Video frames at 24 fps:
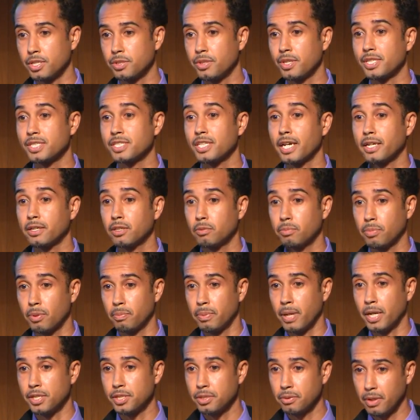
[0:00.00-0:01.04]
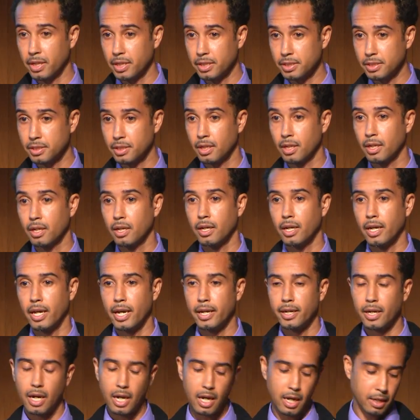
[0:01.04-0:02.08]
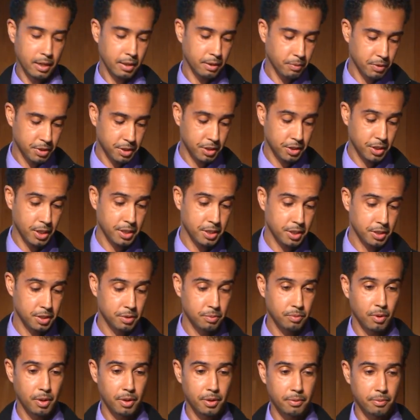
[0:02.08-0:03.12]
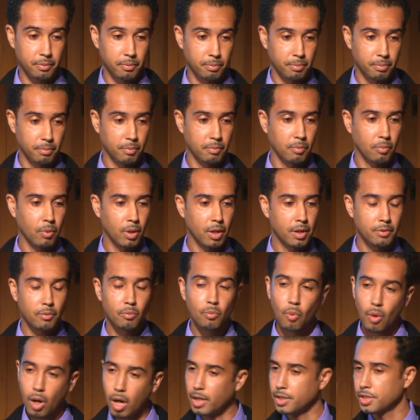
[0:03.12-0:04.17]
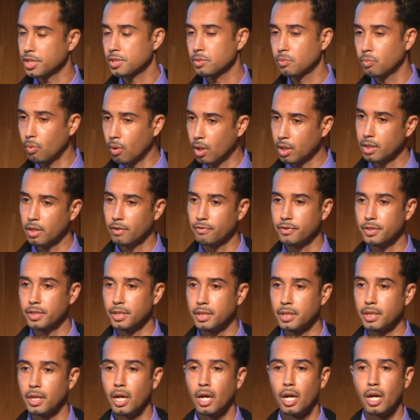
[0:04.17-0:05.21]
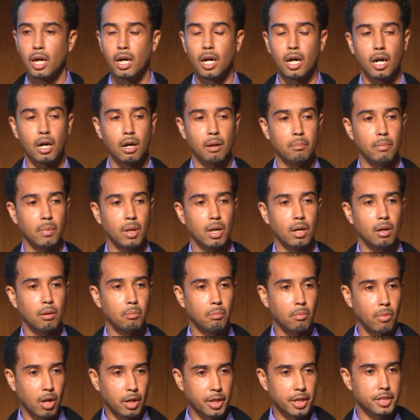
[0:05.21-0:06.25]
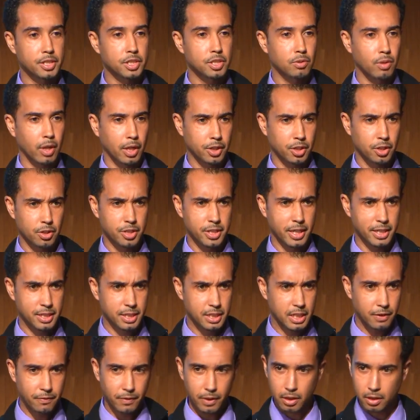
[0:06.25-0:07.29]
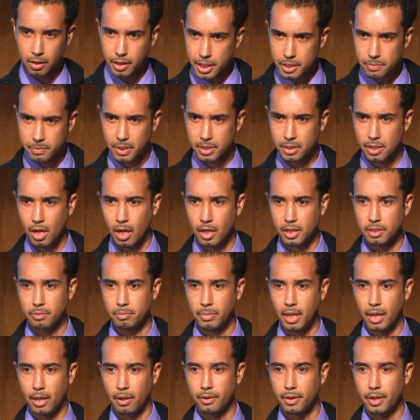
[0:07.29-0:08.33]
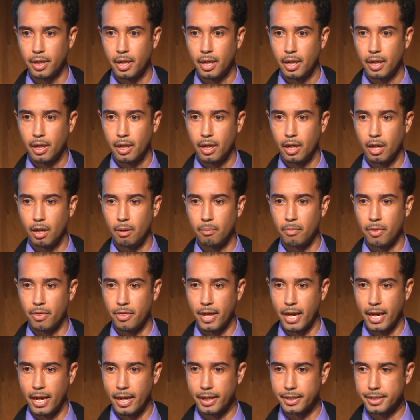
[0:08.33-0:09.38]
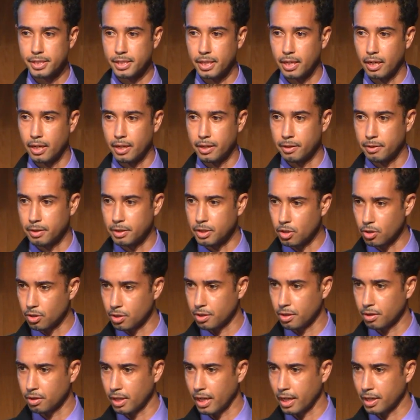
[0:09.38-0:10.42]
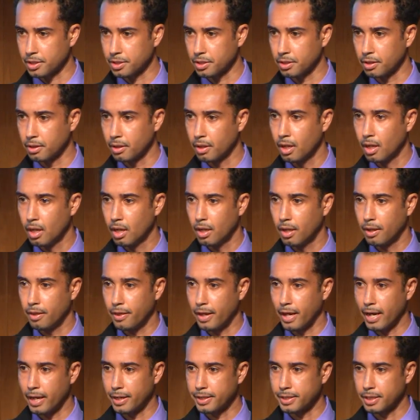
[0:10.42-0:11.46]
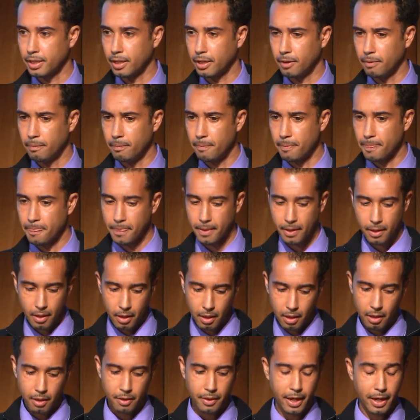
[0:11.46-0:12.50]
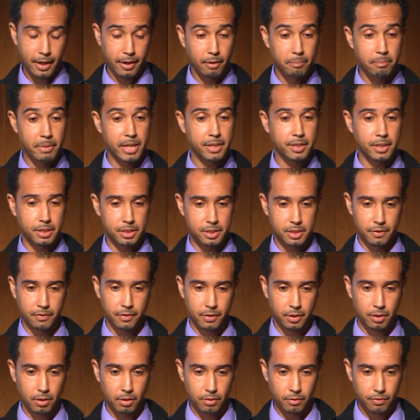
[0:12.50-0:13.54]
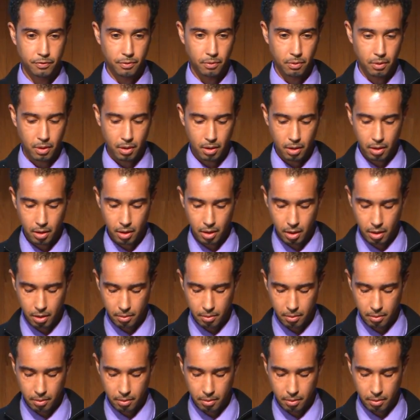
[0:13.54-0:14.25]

So the cycle perpetuates, and I would suggest this is just one of the market structures that Stephen Gleesman talked about that in an earlier lecture that make things difficult for